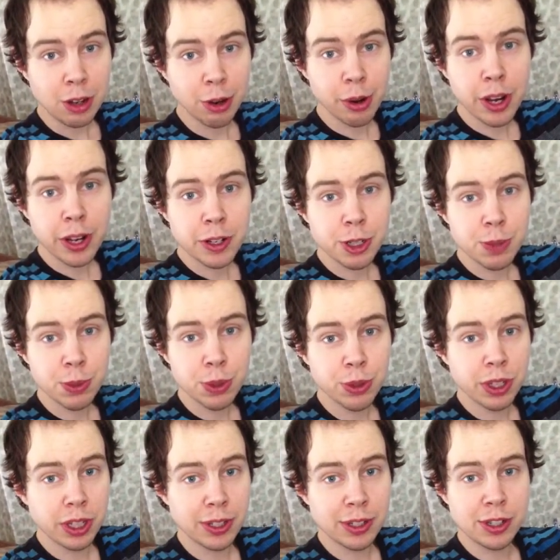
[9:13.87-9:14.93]
green
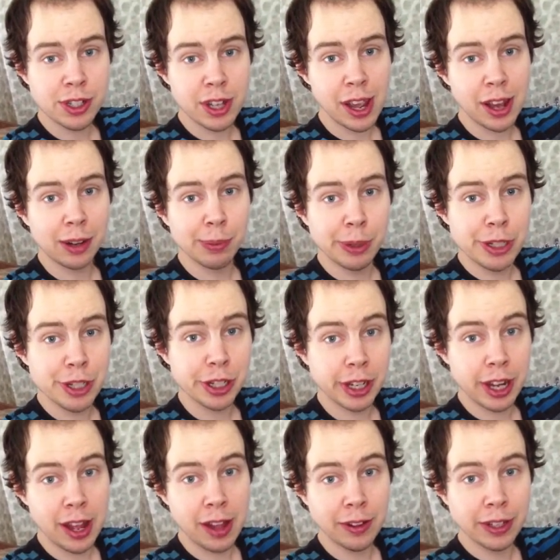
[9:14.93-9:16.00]
smoothie and just add a bunch of
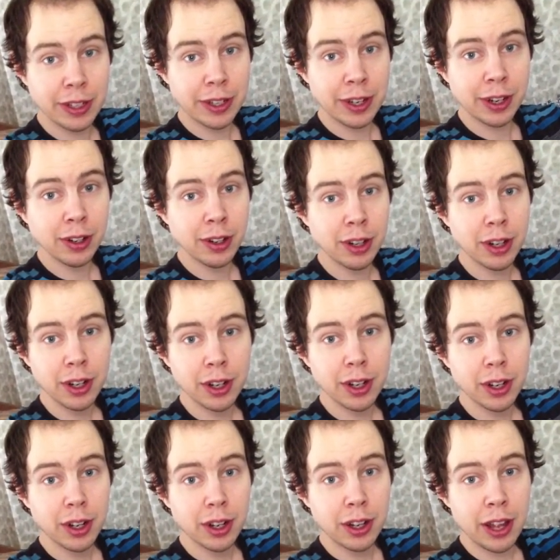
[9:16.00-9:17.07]
kale in there
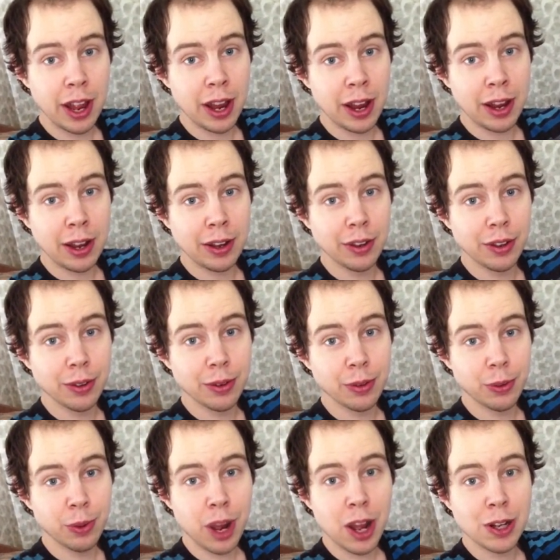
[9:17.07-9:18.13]
and
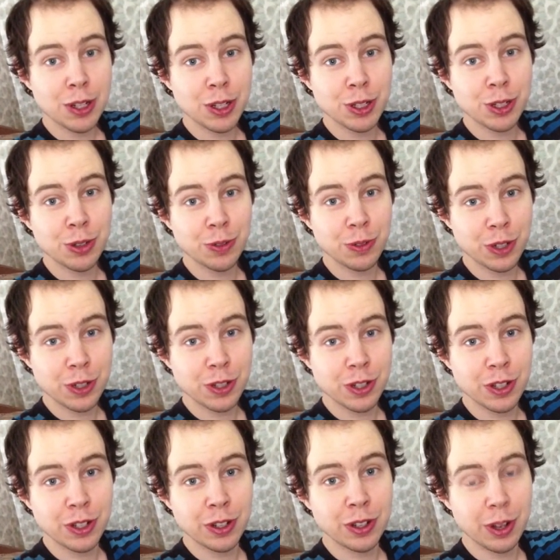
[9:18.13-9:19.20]
watch your
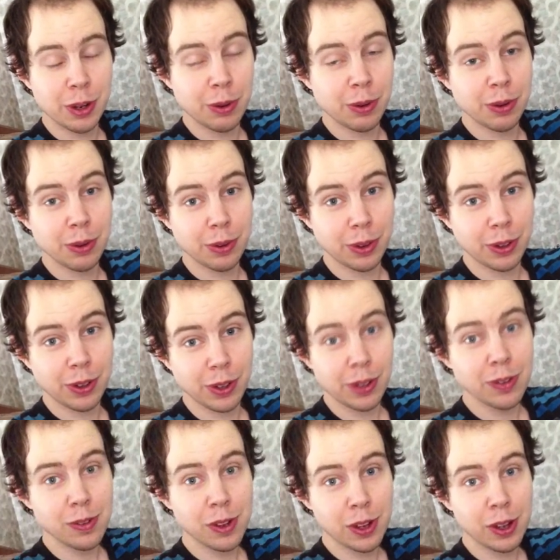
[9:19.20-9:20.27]
vision and
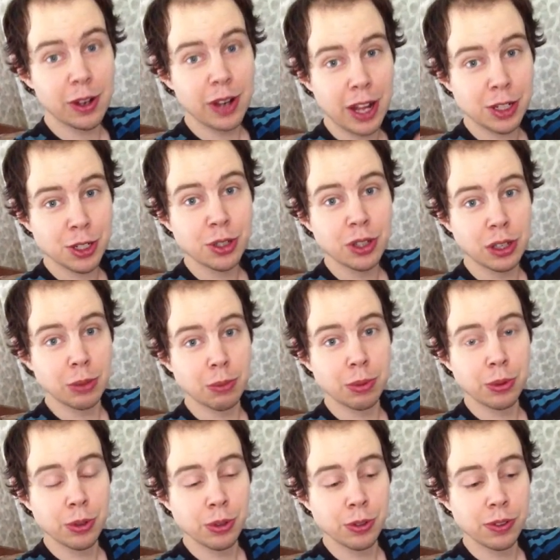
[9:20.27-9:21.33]
naturally
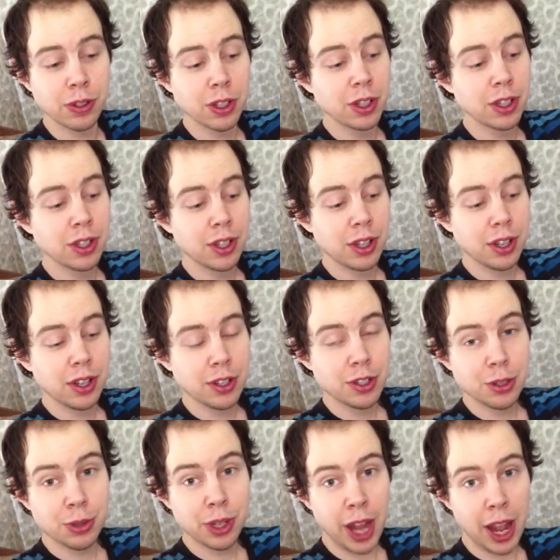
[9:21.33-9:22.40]
improve.
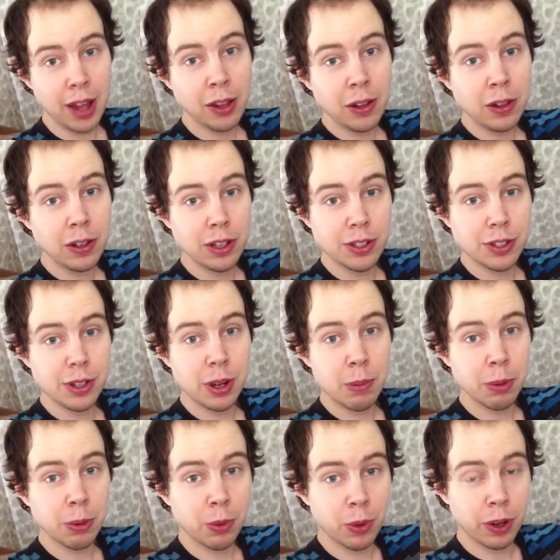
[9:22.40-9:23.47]
So kale is
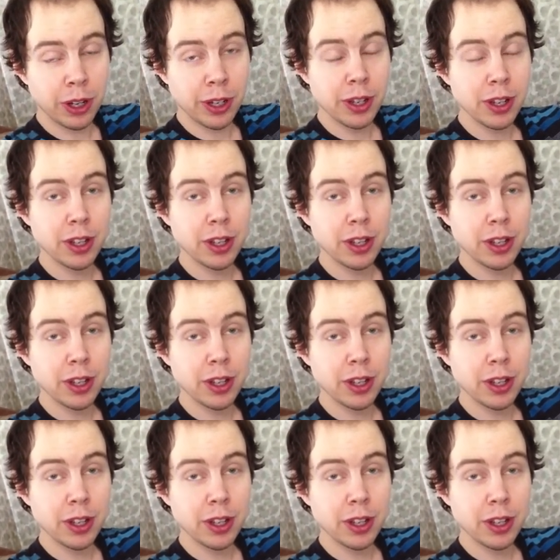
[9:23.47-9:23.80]
number one.